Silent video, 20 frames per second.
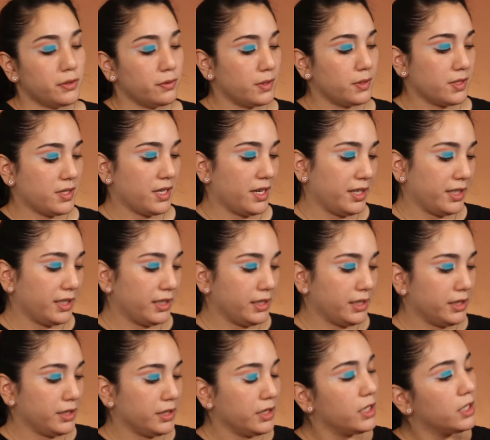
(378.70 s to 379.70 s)

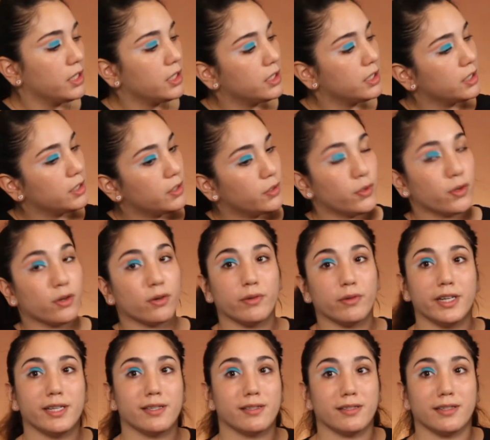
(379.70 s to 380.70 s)
Rasengan,
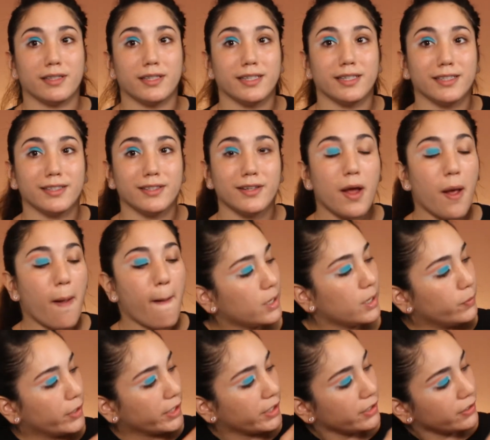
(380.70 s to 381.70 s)

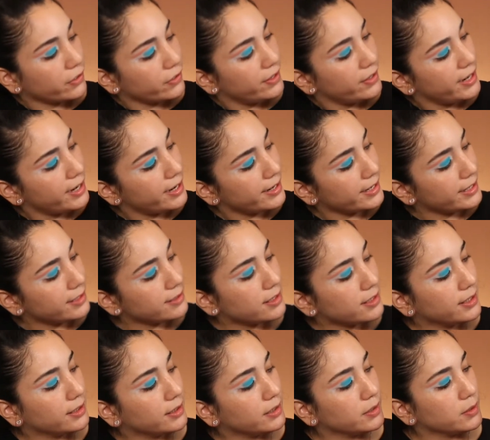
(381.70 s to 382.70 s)
we're gonna go ahead and
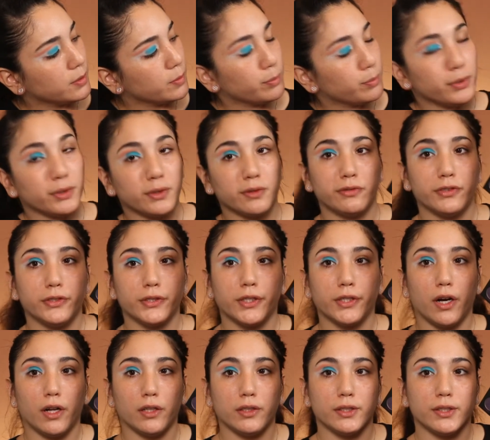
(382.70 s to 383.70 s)
take this beautiful
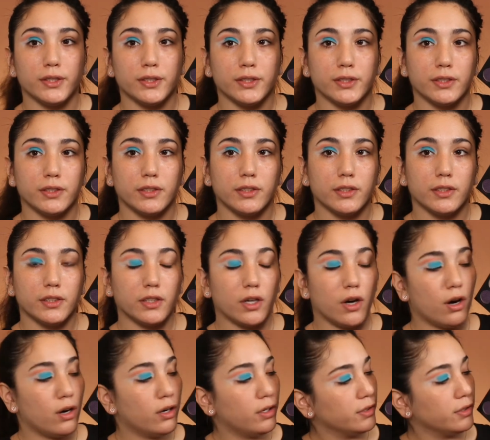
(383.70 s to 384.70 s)
color
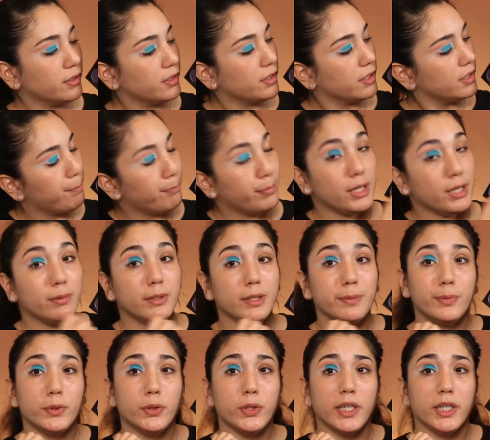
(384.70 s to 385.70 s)
called Baby
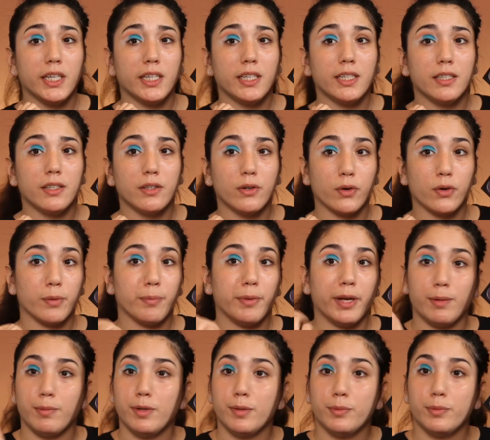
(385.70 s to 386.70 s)
Boy or
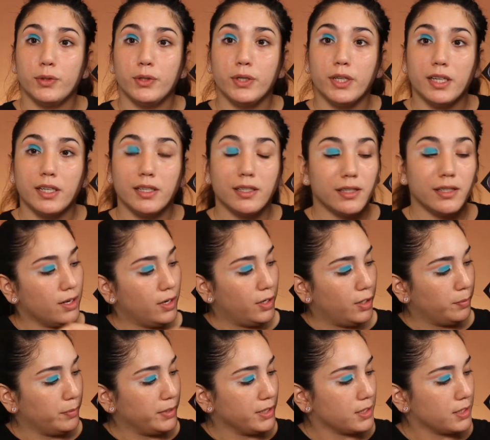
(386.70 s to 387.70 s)
Baby Boy.
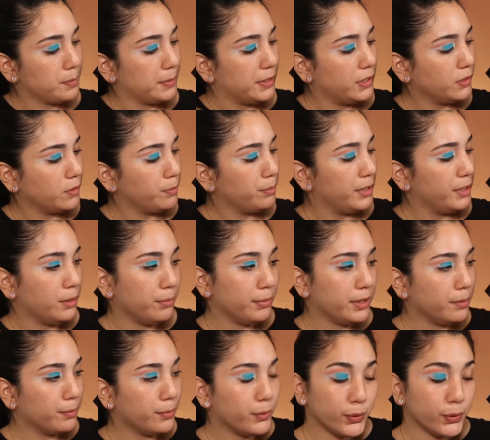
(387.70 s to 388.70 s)
It's spelled
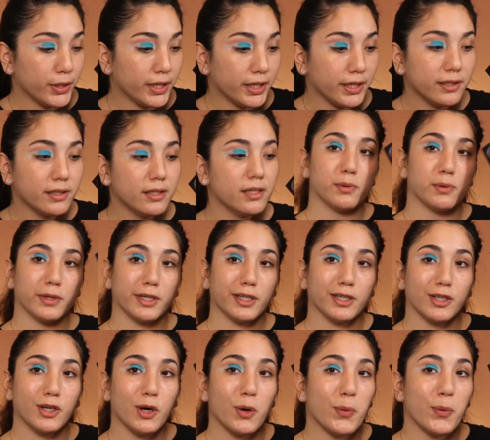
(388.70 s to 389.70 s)
Baby Boy, so we're
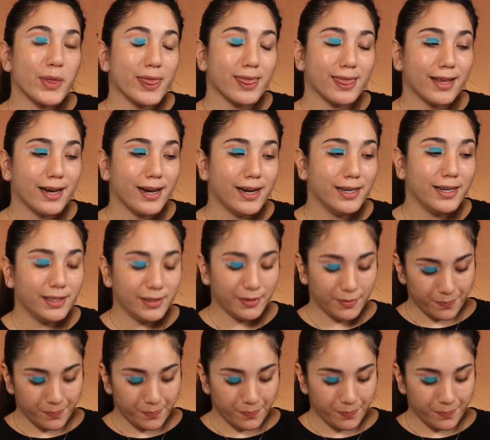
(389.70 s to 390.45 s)
gonna go with that.